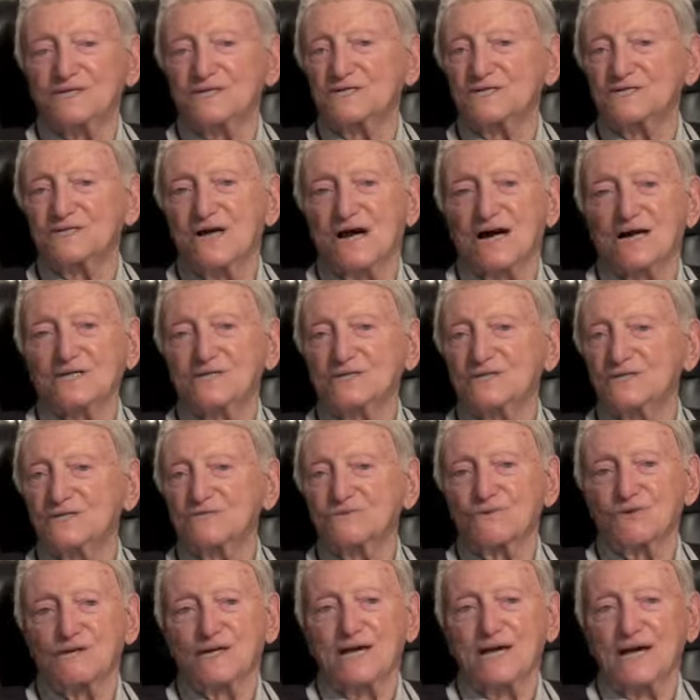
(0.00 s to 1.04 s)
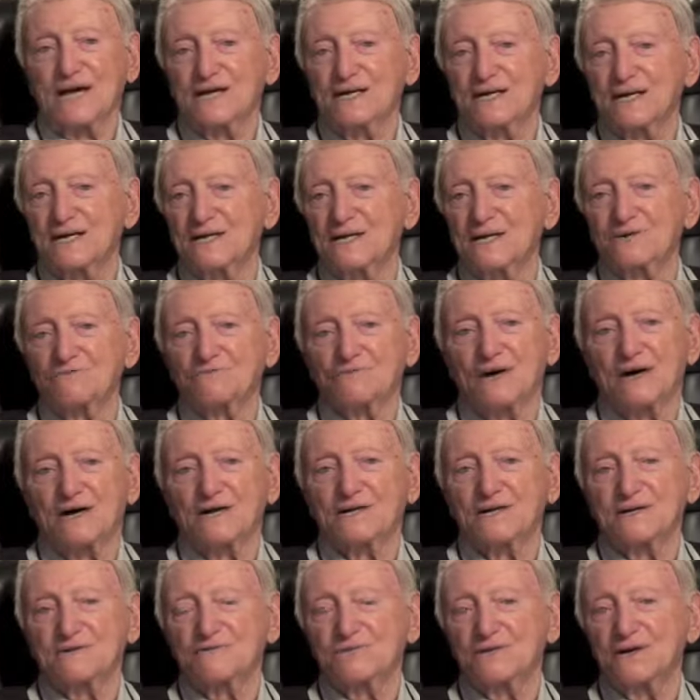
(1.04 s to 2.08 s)
the doctors we had on there
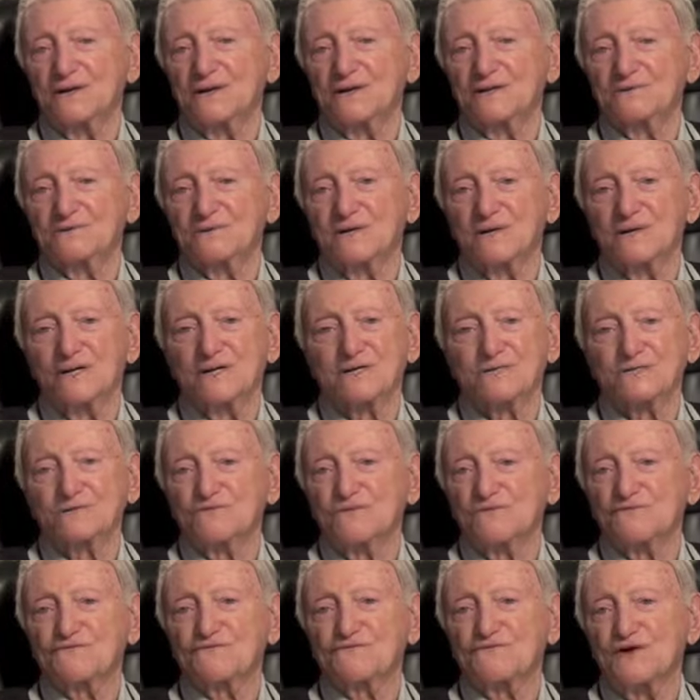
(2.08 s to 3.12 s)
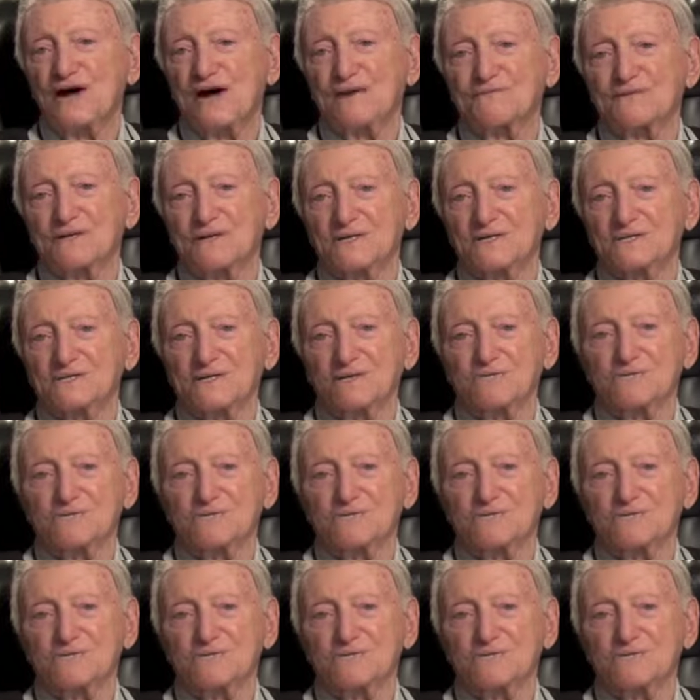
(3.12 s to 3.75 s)
on, on, on, us were fabulous.